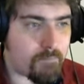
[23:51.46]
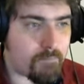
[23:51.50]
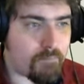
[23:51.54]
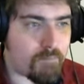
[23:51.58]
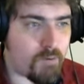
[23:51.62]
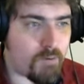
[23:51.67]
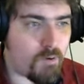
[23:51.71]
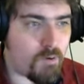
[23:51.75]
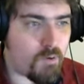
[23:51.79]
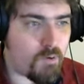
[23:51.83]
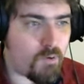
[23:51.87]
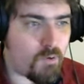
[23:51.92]

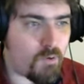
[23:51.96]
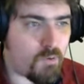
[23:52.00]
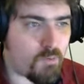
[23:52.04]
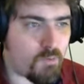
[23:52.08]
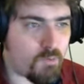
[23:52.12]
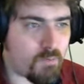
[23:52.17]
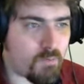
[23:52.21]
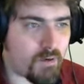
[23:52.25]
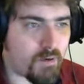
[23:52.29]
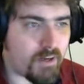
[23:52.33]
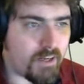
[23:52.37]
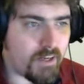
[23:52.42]

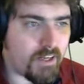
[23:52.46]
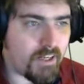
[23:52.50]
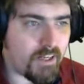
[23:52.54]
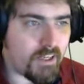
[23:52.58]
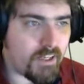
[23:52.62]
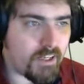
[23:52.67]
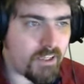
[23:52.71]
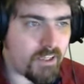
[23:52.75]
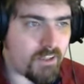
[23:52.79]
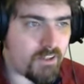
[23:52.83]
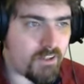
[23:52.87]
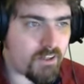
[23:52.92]
Boom!
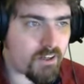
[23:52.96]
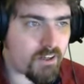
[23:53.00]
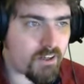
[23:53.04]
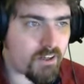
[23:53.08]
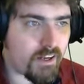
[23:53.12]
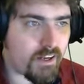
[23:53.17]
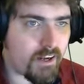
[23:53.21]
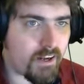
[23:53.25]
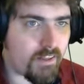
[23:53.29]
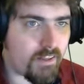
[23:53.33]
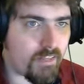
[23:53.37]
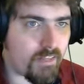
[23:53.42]
Look
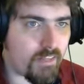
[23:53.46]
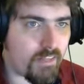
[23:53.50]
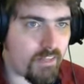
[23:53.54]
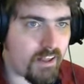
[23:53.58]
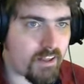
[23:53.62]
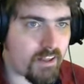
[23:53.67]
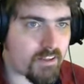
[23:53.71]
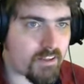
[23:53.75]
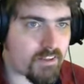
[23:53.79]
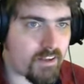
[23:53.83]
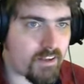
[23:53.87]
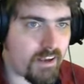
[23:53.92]
at
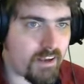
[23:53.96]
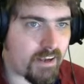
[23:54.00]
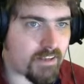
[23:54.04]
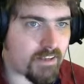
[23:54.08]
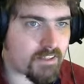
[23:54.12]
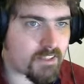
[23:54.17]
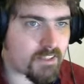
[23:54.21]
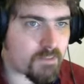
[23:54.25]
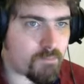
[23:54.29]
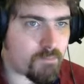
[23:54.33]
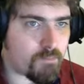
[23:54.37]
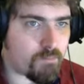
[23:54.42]
that
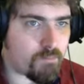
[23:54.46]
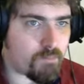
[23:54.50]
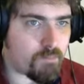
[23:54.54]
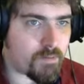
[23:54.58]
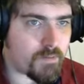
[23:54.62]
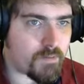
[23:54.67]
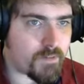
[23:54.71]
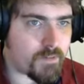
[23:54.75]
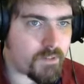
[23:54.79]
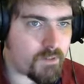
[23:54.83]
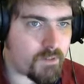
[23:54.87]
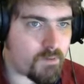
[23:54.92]

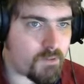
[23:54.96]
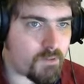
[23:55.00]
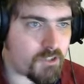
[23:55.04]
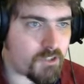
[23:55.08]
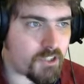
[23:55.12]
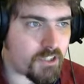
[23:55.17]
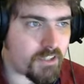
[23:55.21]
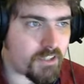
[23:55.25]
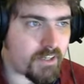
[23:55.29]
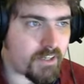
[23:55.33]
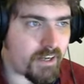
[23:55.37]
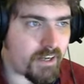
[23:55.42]

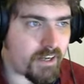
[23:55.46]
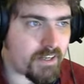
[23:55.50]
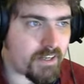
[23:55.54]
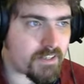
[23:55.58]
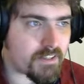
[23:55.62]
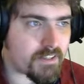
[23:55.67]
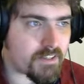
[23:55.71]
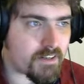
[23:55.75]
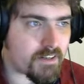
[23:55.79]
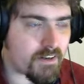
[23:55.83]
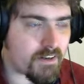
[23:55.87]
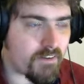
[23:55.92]
explosion
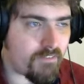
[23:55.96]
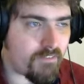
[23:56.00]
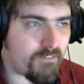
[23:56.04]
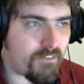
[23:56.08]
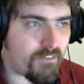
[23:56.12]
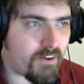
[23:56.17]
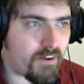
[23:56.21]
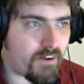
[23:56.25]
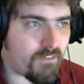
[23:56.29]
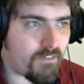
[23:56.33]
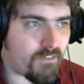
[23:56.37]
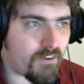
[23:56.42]
as
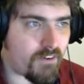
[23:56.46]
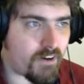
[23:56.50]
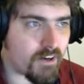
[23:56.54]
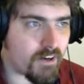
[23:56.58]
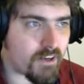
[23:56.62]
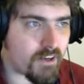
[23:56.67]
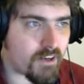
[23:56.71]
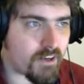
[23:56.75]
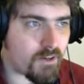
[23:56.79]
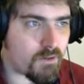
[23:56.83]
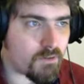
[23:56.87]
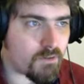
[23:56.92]
Furfa
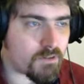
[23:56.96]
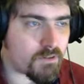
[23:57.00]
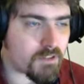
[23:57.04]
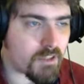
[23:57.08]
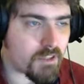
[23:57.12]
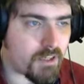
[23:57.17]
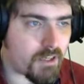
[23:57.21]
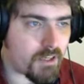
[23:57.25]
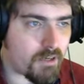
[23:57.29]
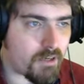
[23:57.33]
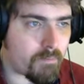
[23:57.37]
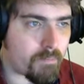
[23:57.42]
goes
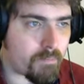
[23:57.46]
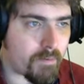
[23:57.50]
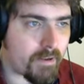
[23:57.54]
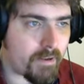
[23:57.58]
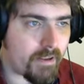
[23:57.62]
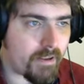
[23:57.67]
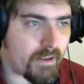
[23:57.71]
up